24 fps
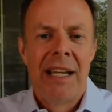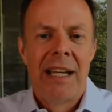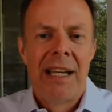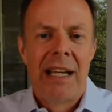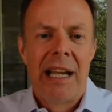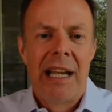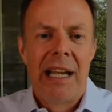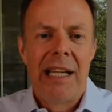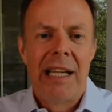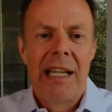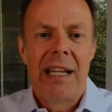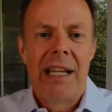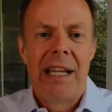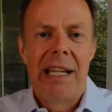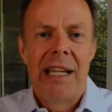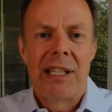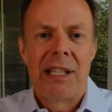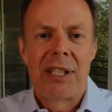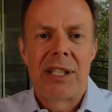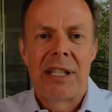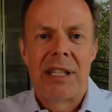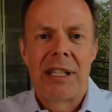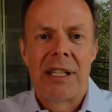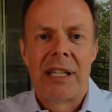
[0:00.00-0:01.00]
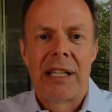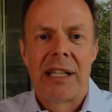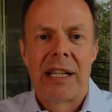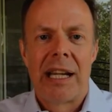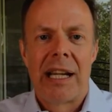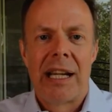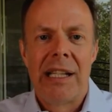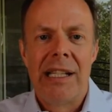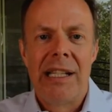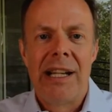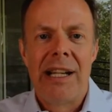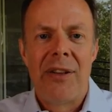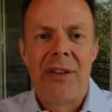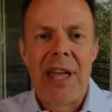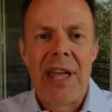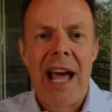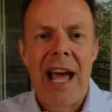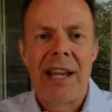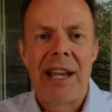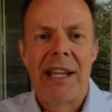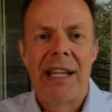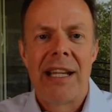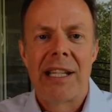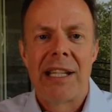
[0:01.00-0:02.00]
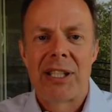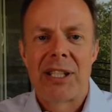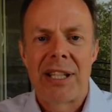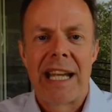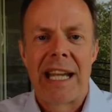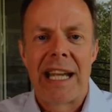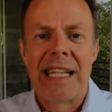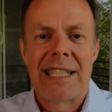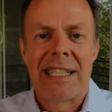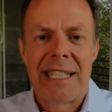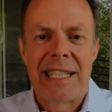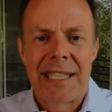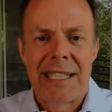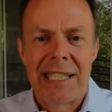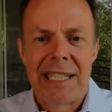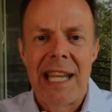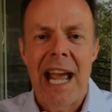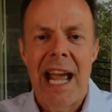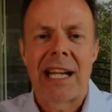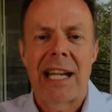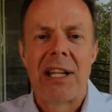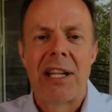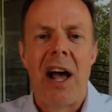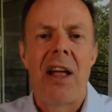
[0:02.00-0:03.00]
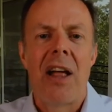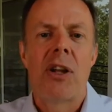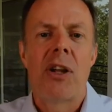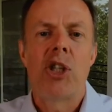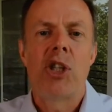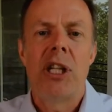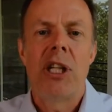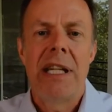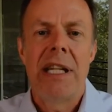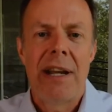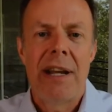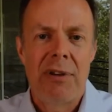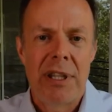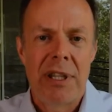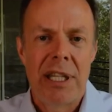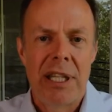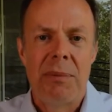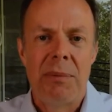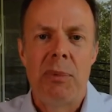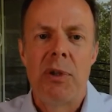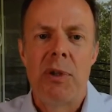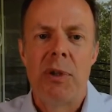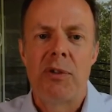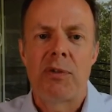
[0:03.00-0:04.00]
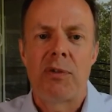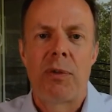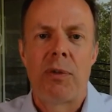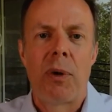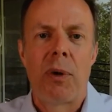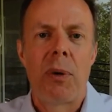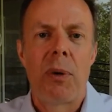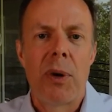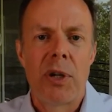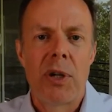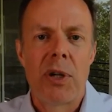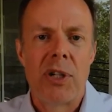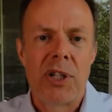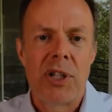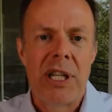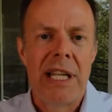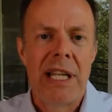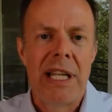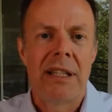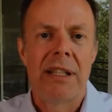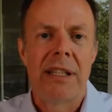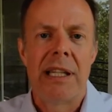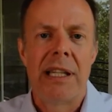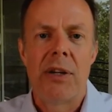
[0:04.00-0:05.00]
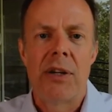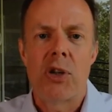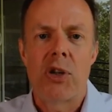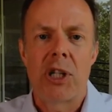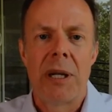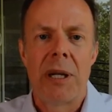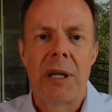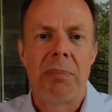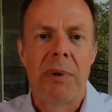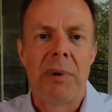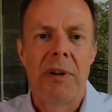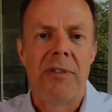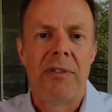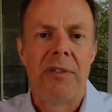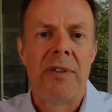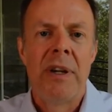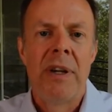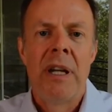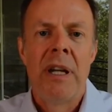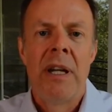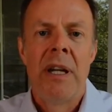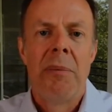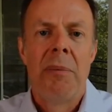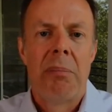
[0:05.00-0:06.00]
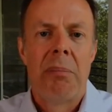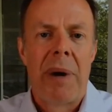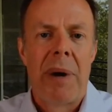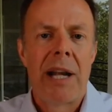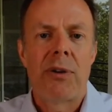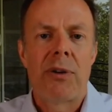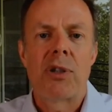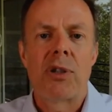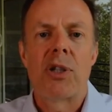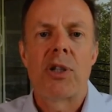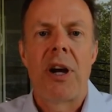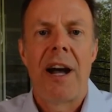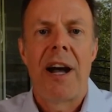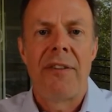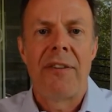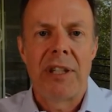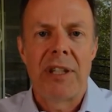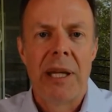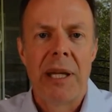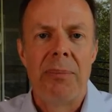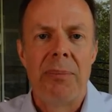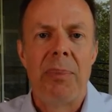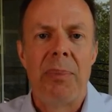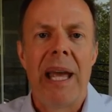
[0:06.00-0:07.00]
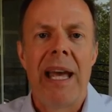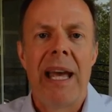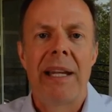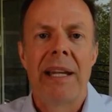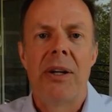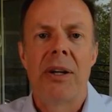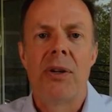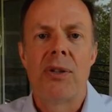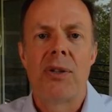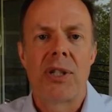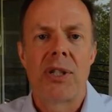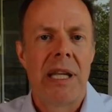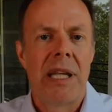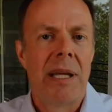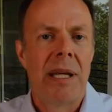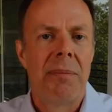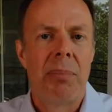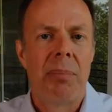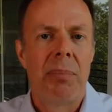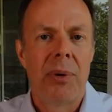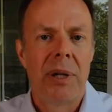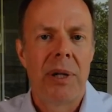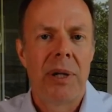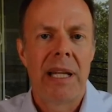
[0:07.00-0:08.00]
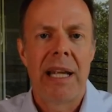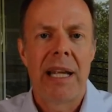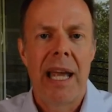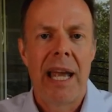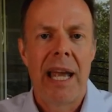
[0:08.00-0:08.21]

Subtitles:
it's that it's like technology and everything moves forward, and seeing the leadership of Microsoft and Panos and putting